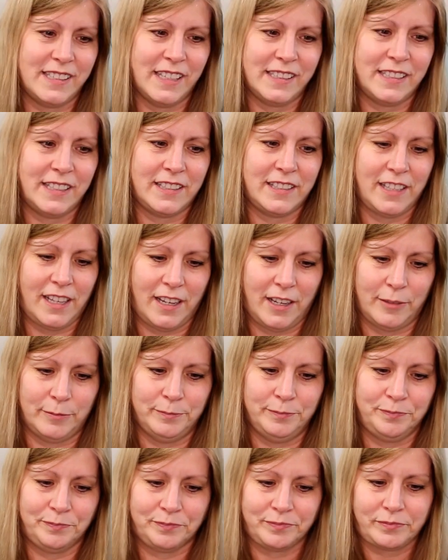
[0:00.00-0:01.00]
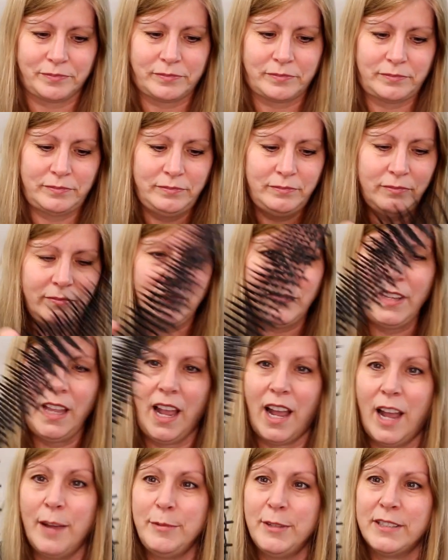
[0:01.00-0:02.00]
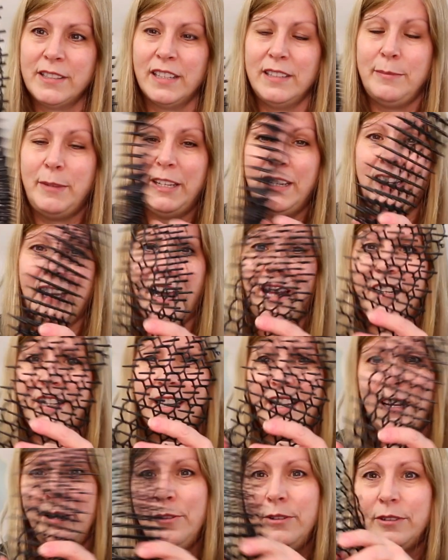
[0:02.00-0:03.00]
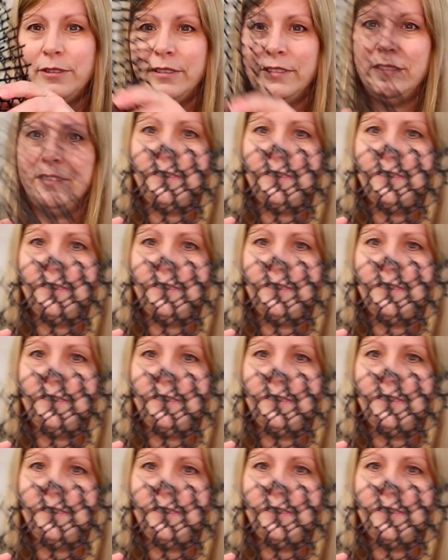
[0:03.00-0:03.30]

this is, I'm just going to be cutting out.